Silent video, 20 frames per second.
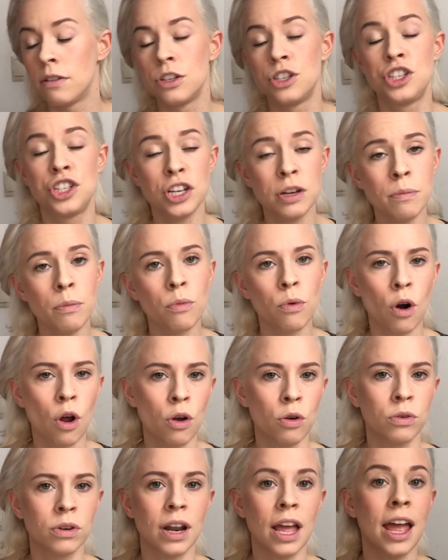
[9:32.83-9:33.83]
Jim
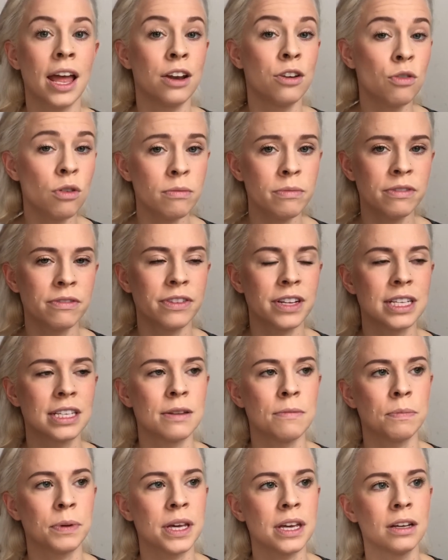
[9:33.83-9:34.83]
Rohn, and Norman
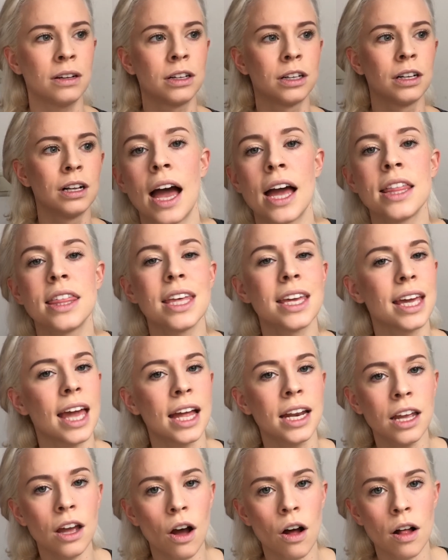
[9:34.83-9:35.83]
Vincent Peale, I think
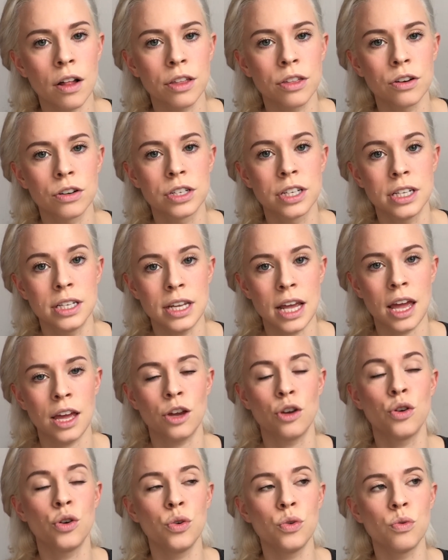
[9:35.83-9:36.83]
any author
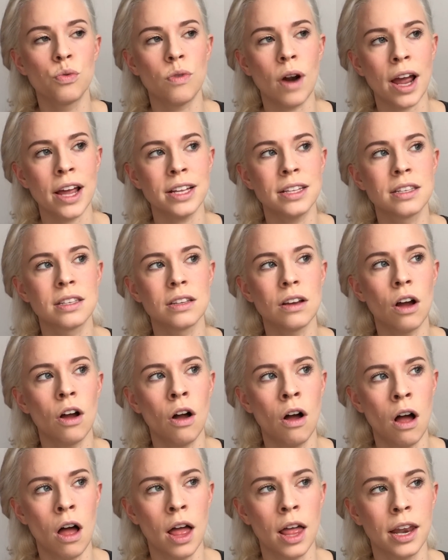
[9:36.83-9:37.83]
today who writes
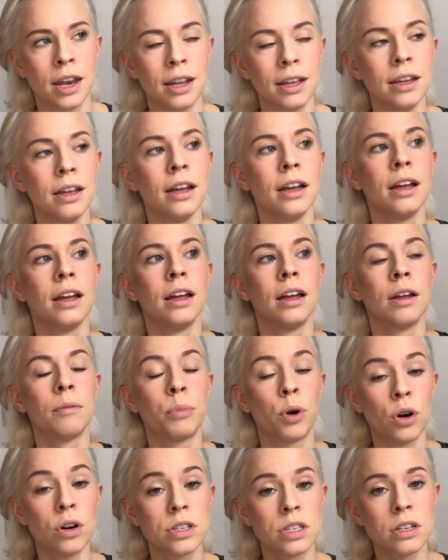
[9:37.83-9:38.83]
on
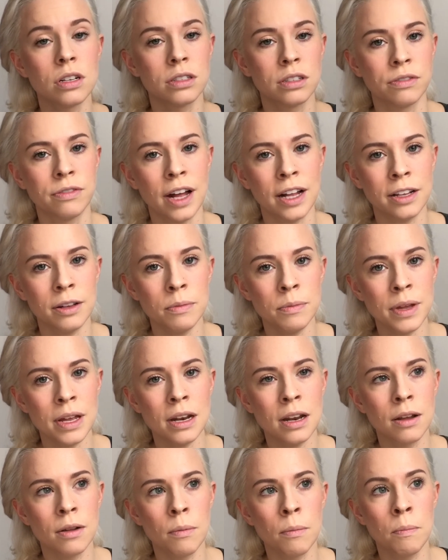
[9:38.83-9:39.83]
personal
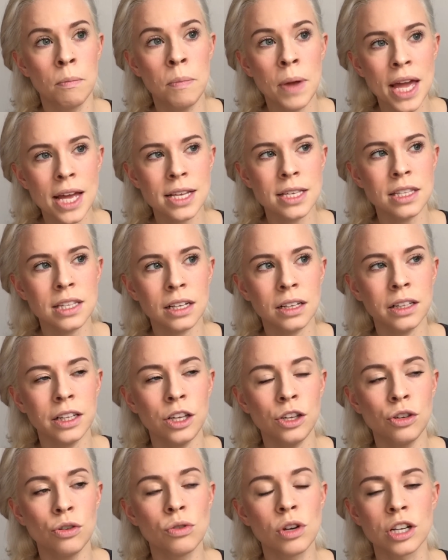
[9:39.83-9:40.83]
development, basically
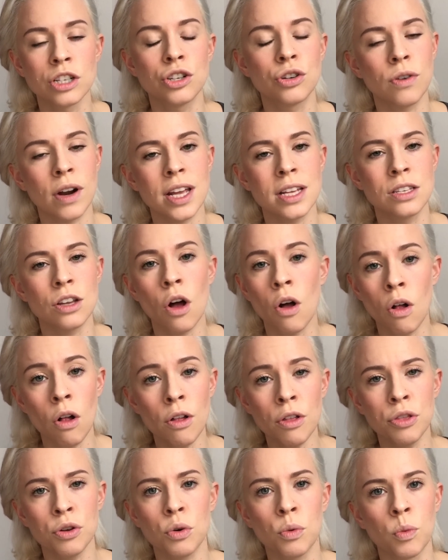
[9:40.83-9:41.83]
you can trace
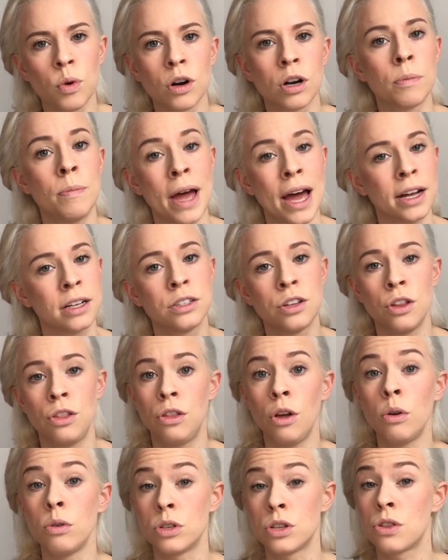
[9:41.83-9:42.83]
all their work back to
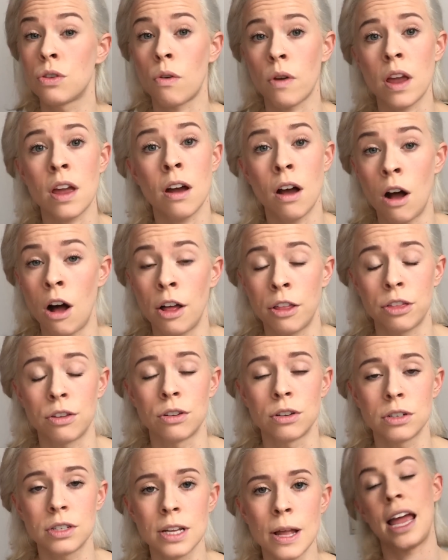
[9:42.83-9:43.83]
those 3
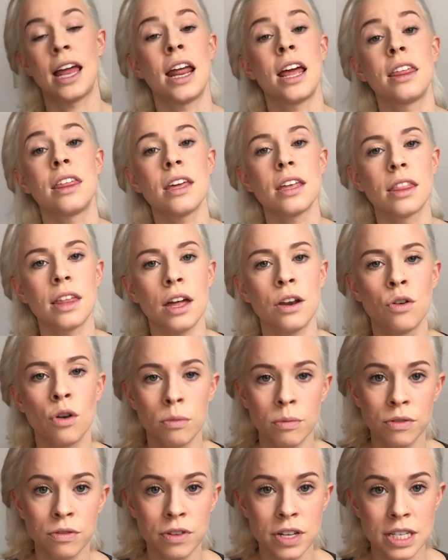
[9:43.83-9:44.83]
authors. And I think that
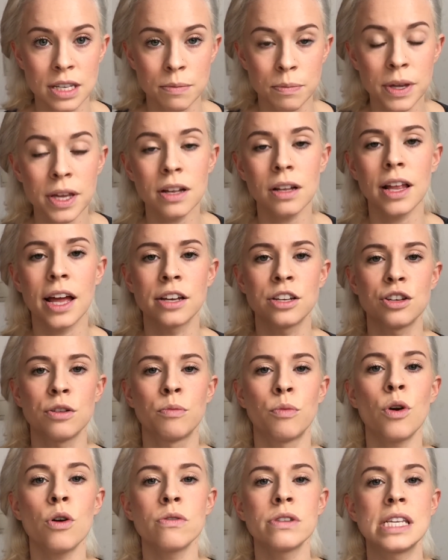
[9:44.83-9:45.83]
Norman Vincent Peale and
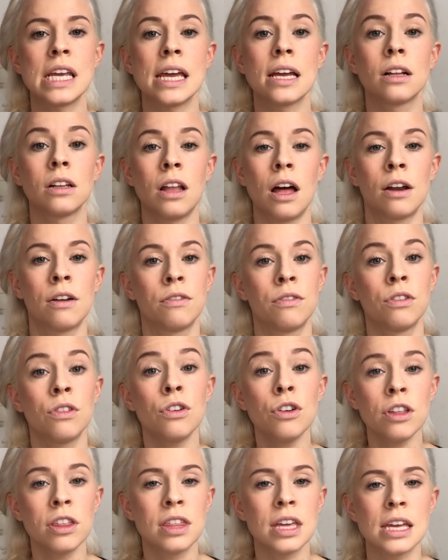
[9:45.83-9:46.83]
Jim Rohn take a lot of
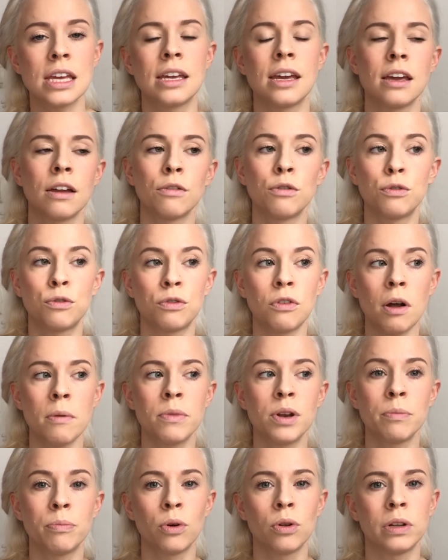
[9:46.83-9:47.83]
their thinking
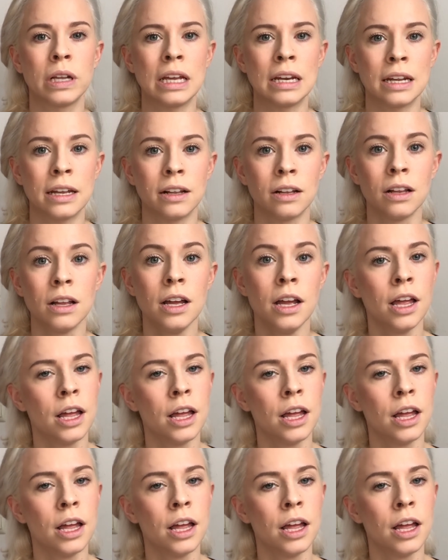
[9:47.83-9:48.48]
from Napoleon Hill.